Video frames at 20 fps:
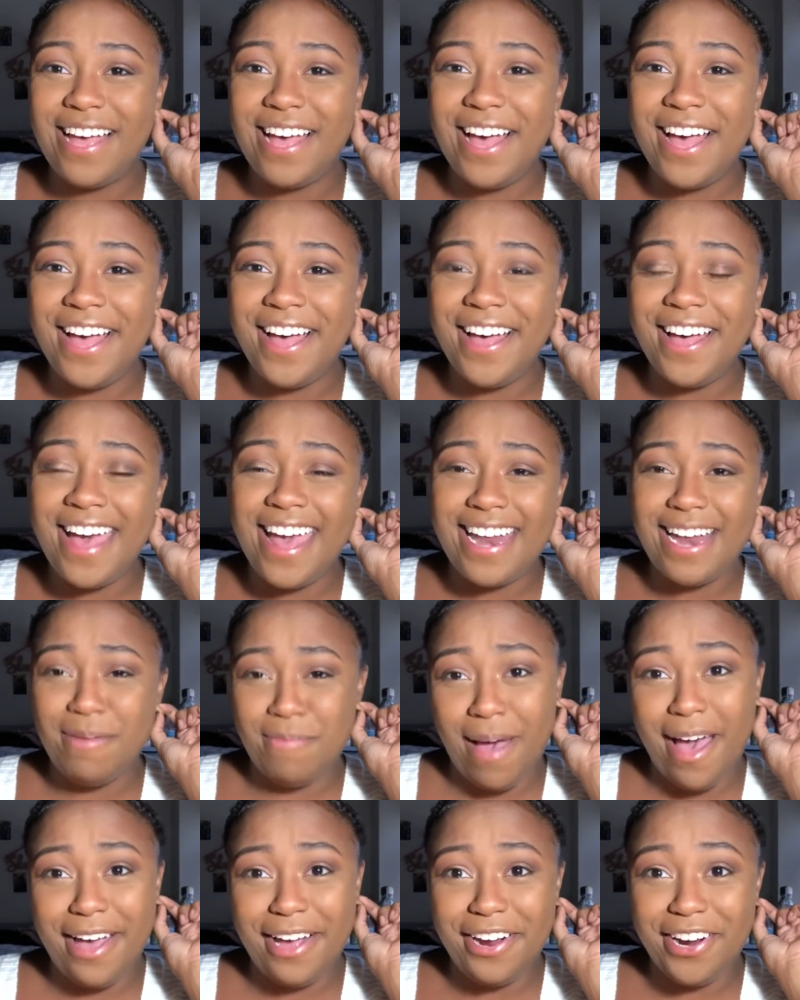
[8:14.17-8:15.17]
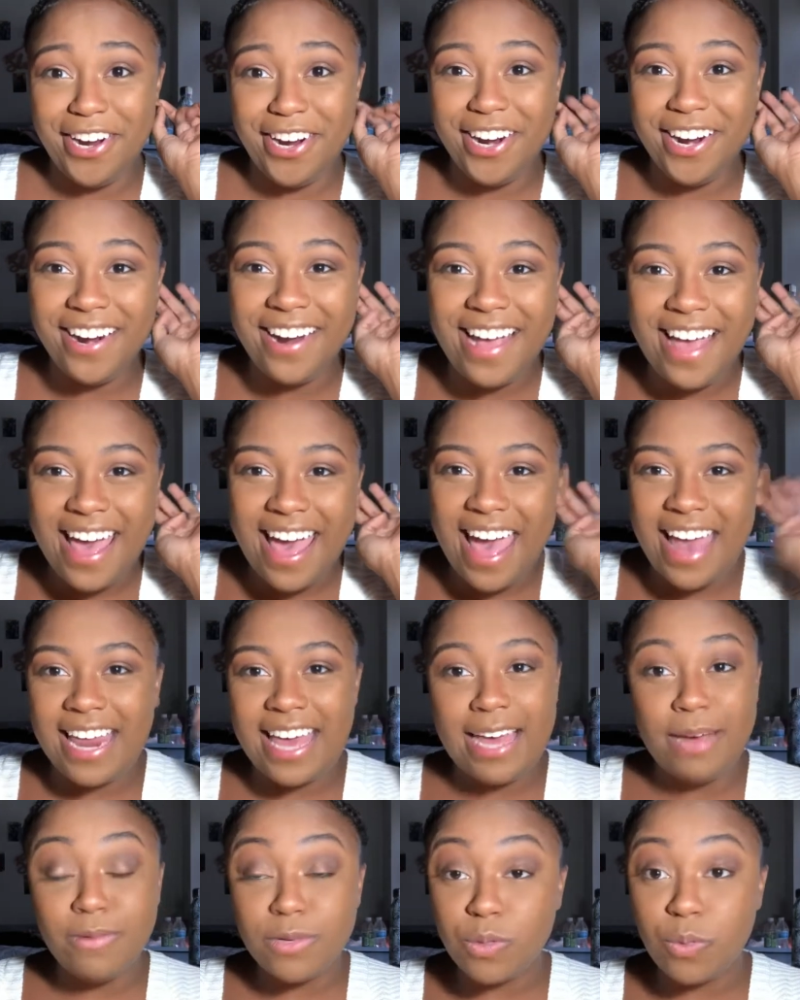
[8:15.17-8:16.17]
an admirer. And
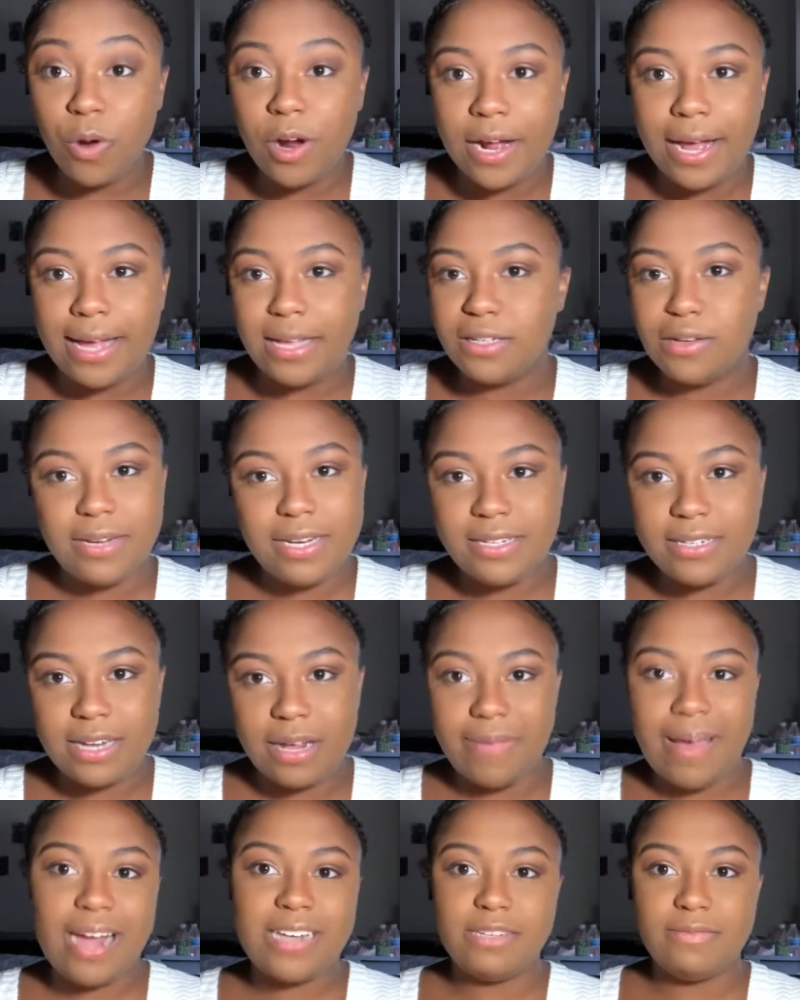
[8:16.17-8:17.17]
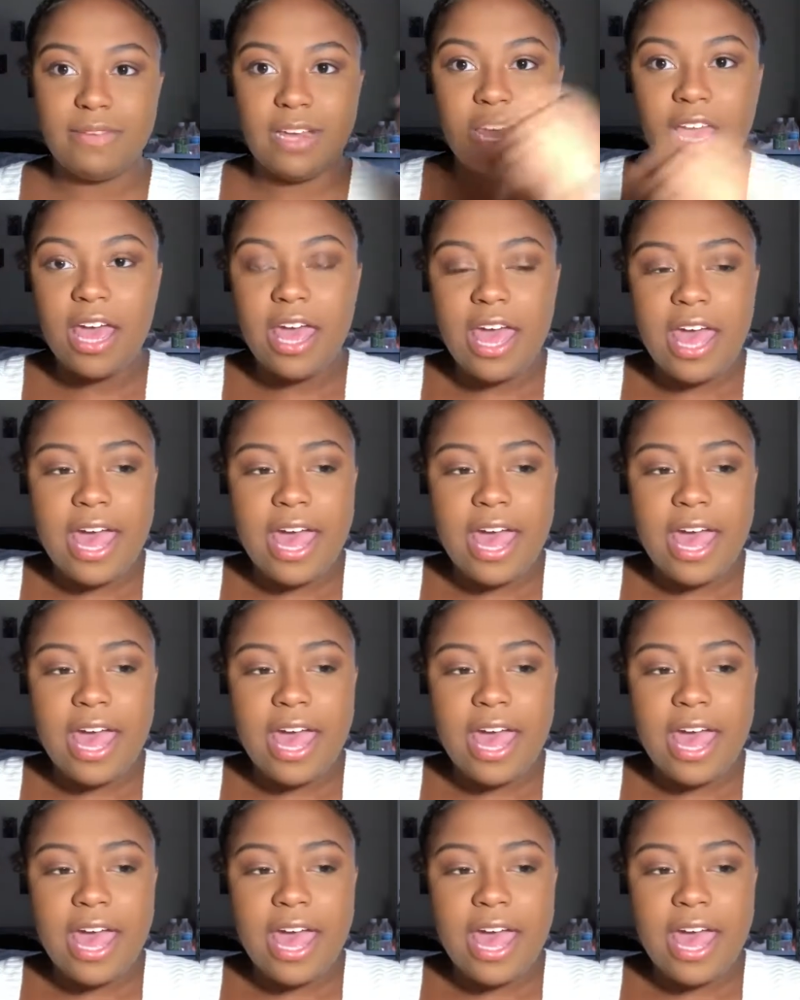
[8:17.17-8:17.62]
he was working, so he didn't get back to me.